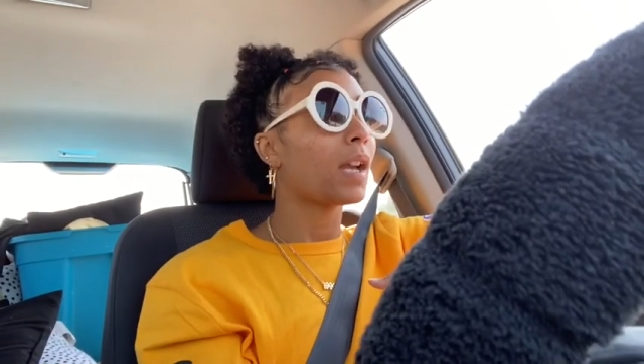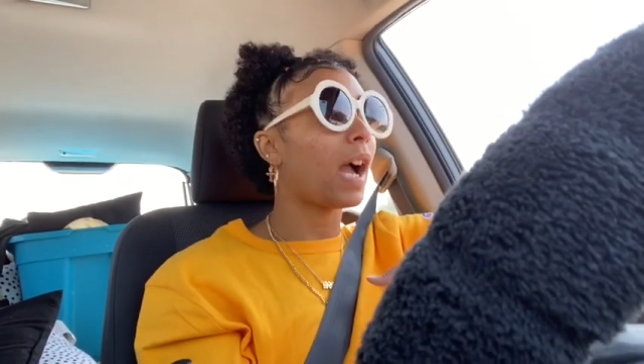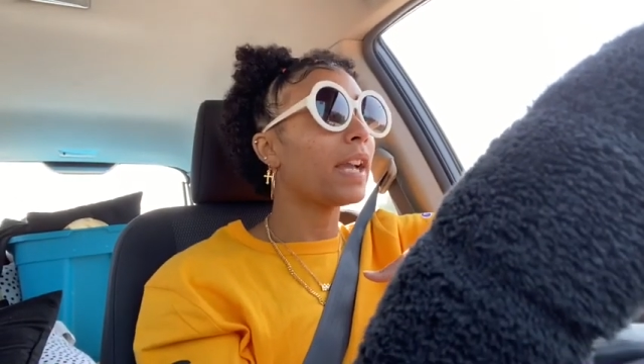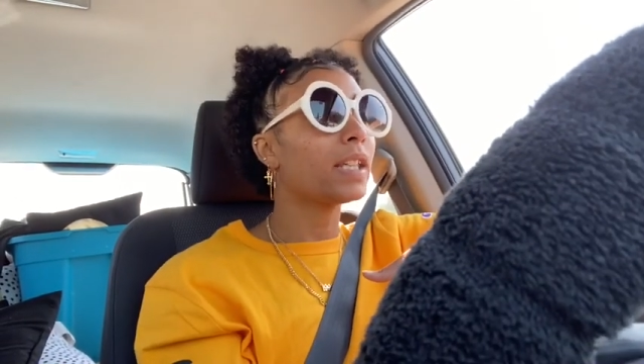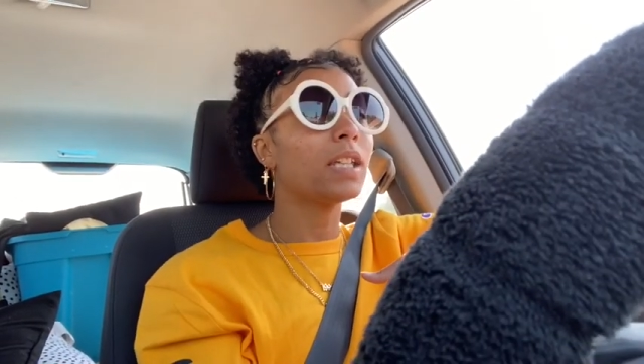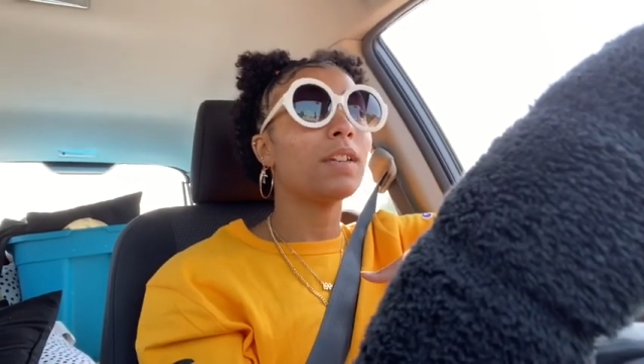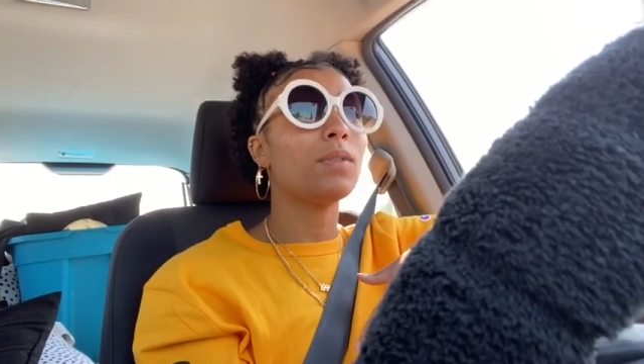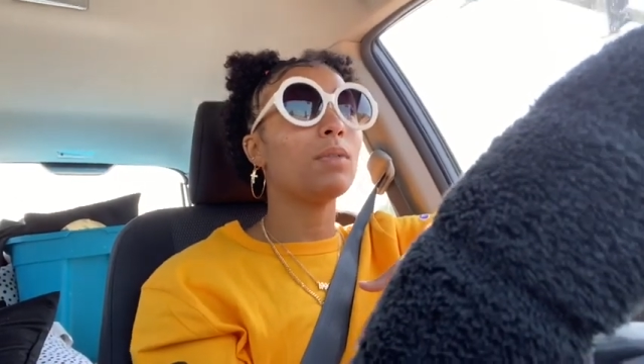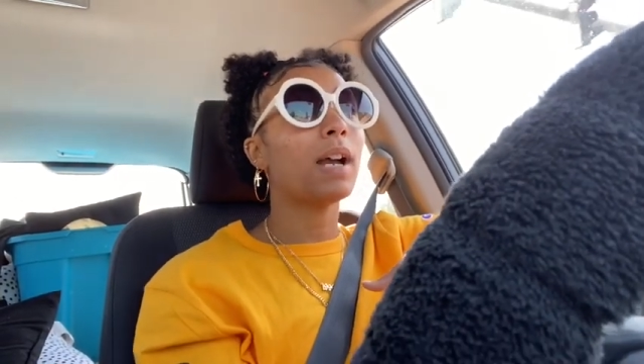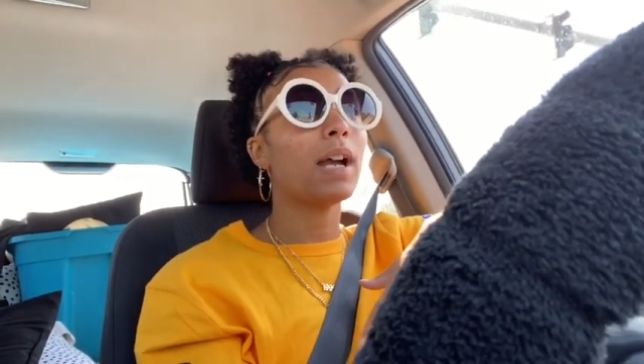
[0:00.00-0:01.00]
I can give
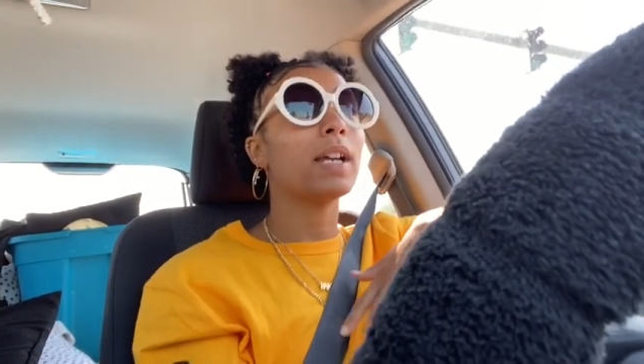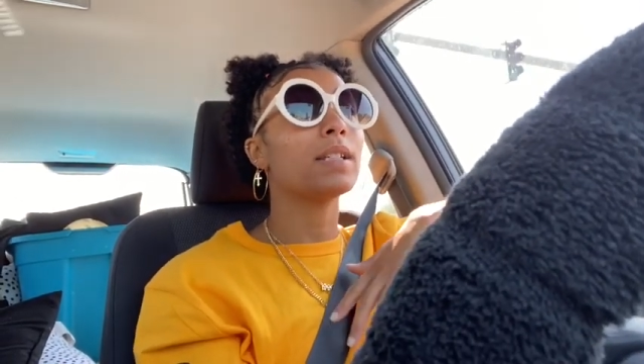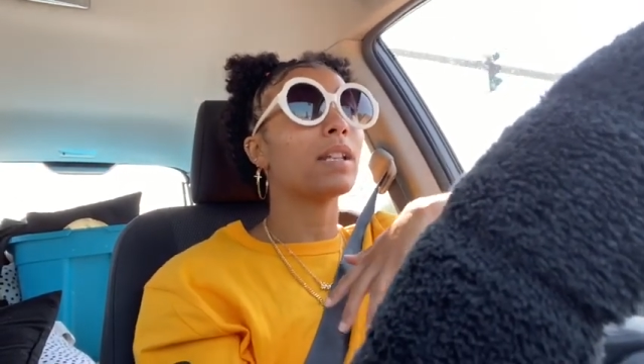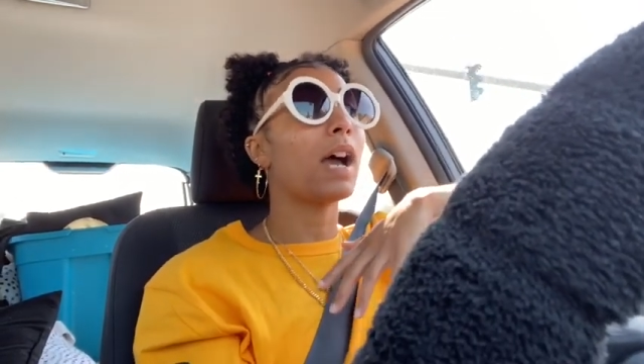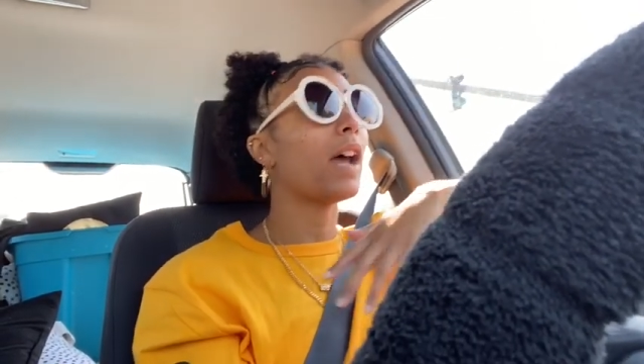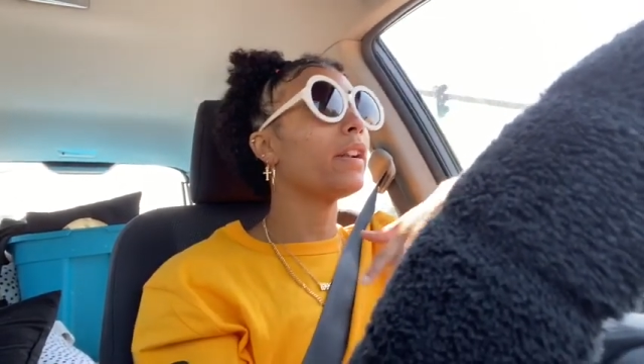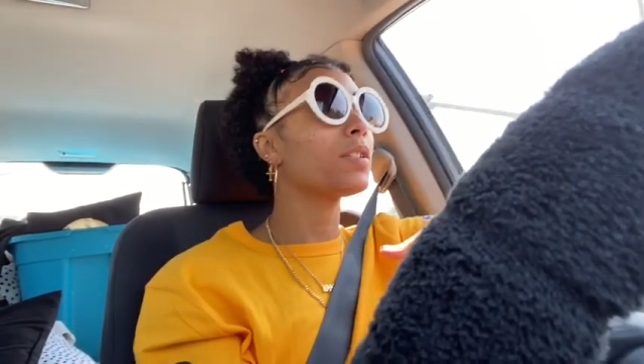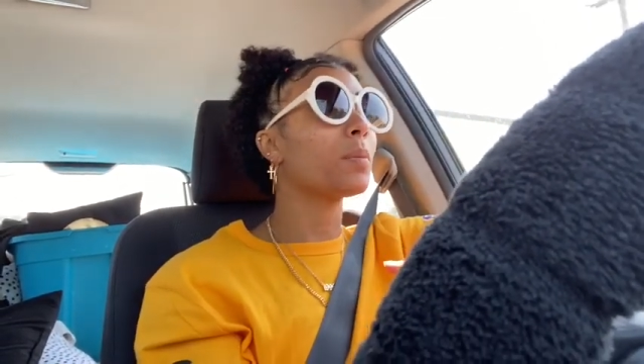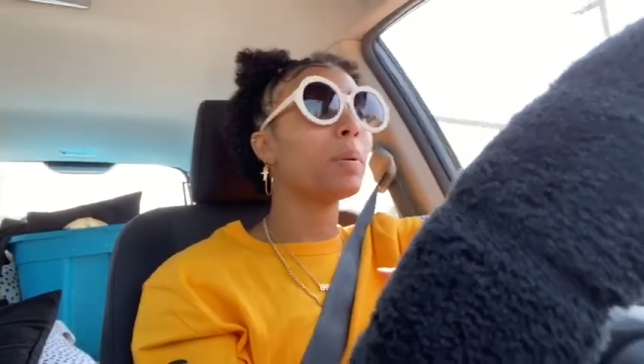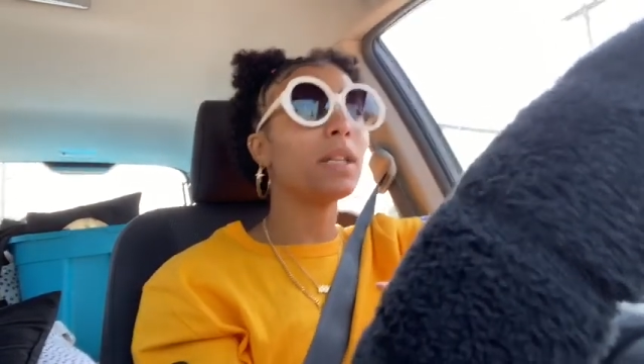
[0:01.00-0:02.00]
you guys
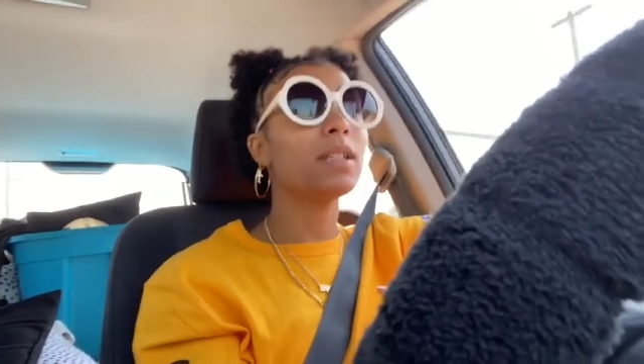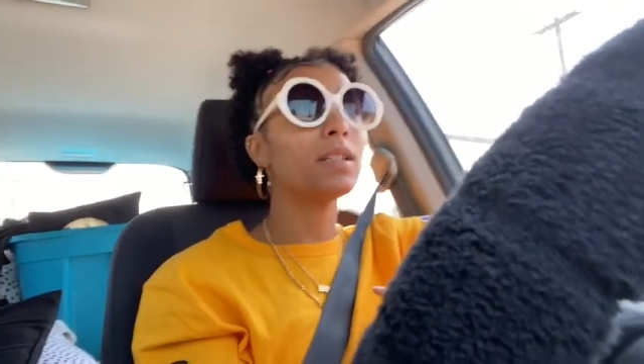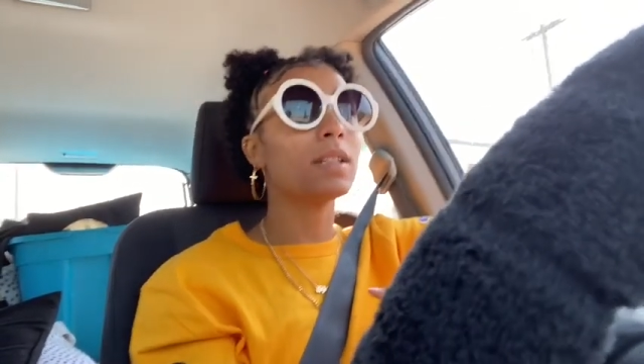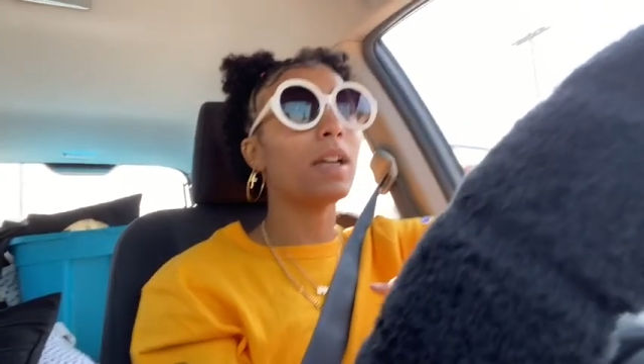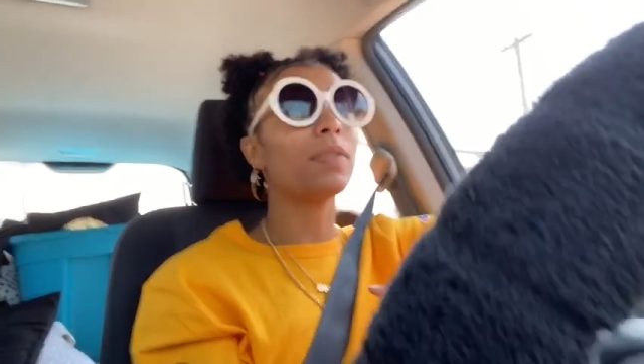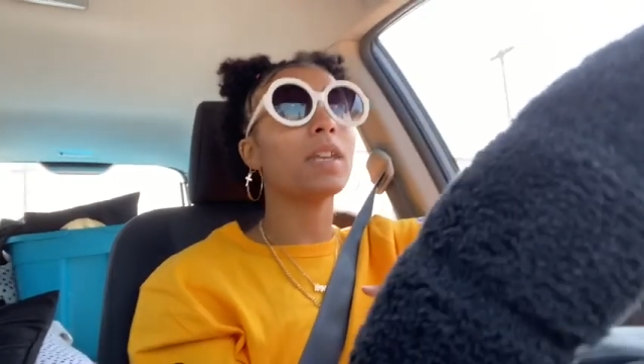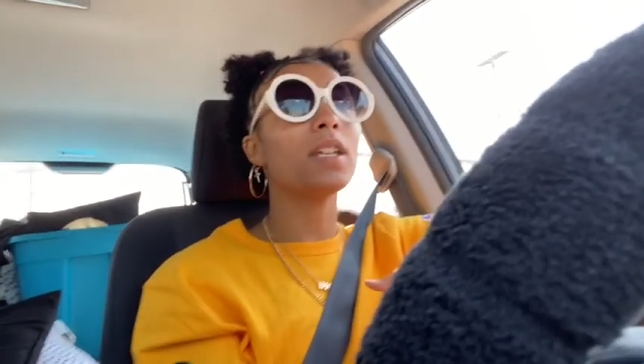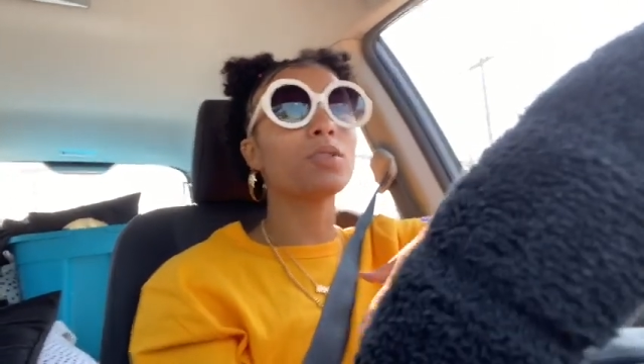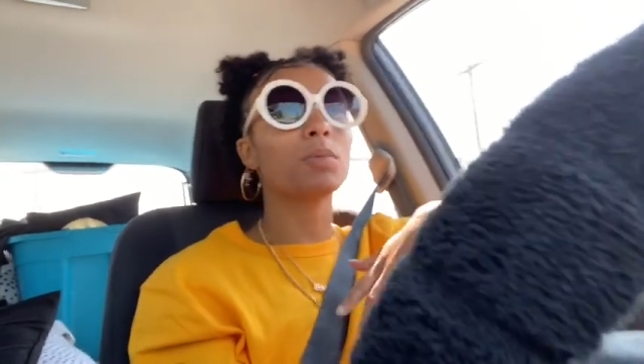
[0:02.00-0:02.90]
honest opinions on things,